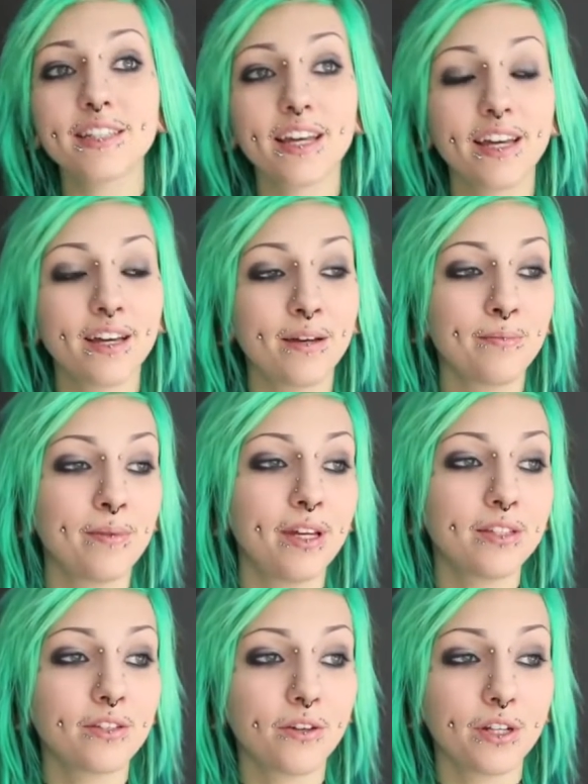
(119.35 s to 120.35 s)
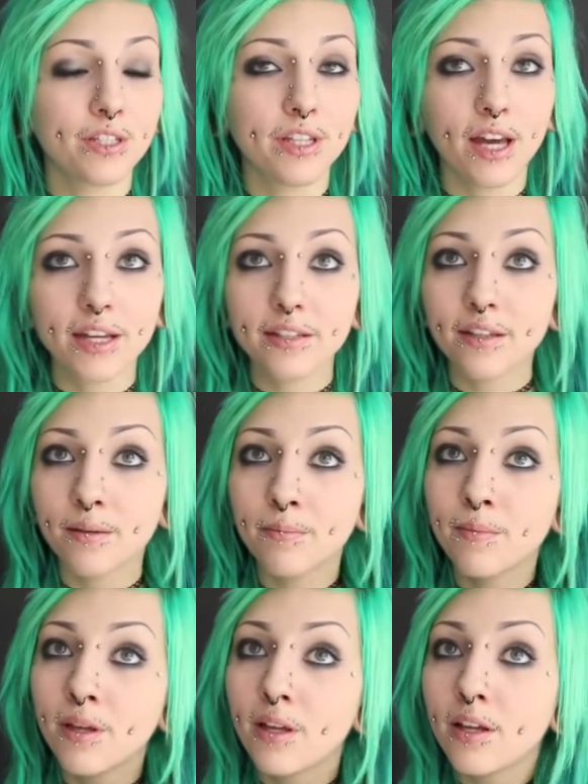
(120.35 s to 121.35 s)
so I dyed
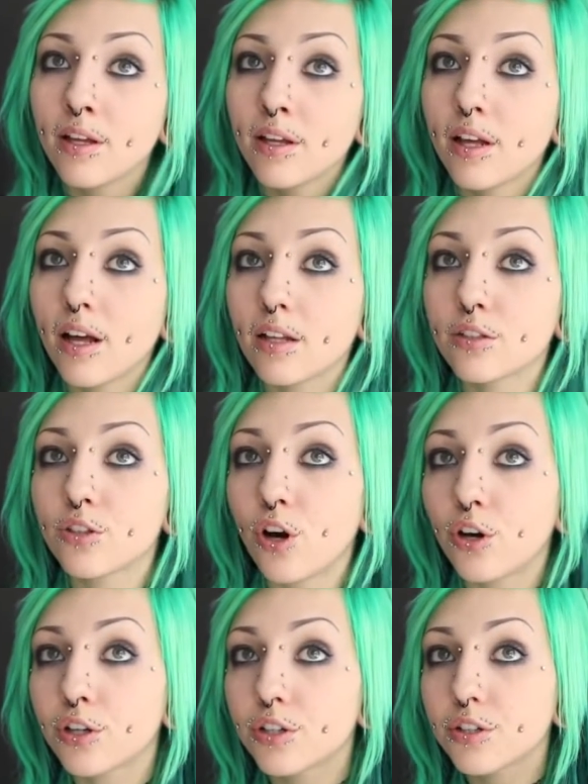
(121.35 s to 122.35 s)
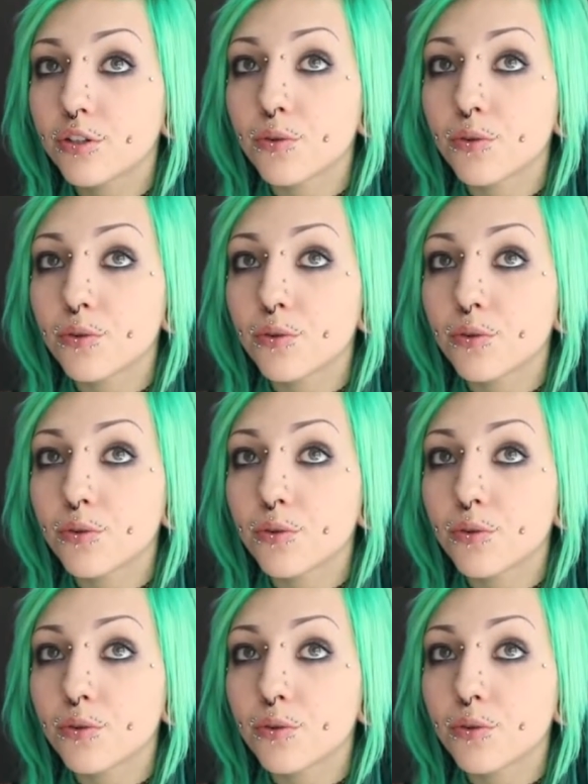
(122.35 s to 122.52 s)
them a darker